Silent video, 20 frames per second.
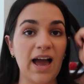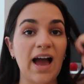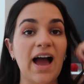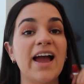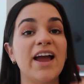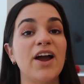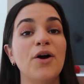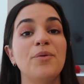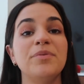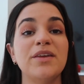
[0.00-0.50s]

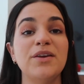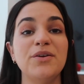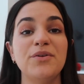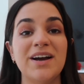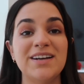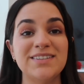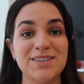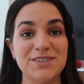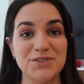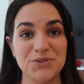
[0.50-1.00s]
I hope that you
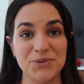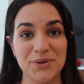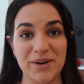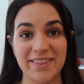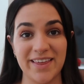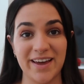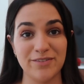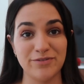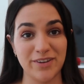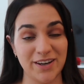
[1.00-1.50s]
guys
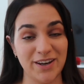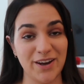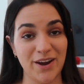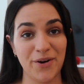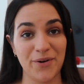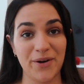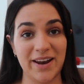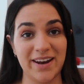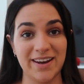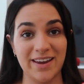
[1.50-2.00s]
enjoyed that
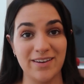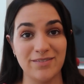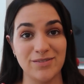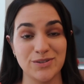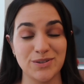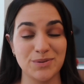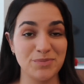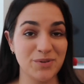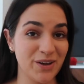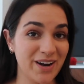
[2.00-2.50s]
video and it gave you
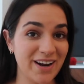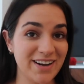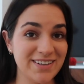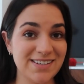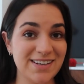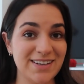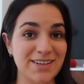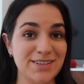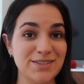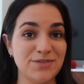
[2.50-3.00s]
some good
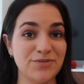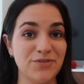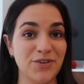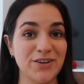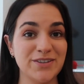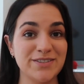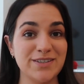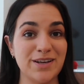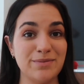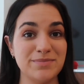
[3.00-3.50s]
ideas
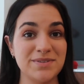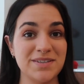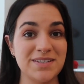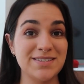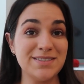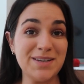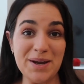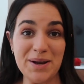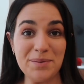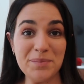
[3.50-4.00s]
for some
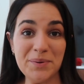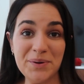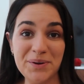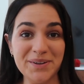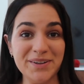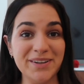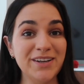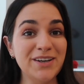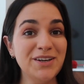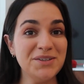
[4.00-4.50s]

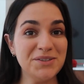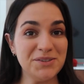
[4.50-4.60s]
sustainable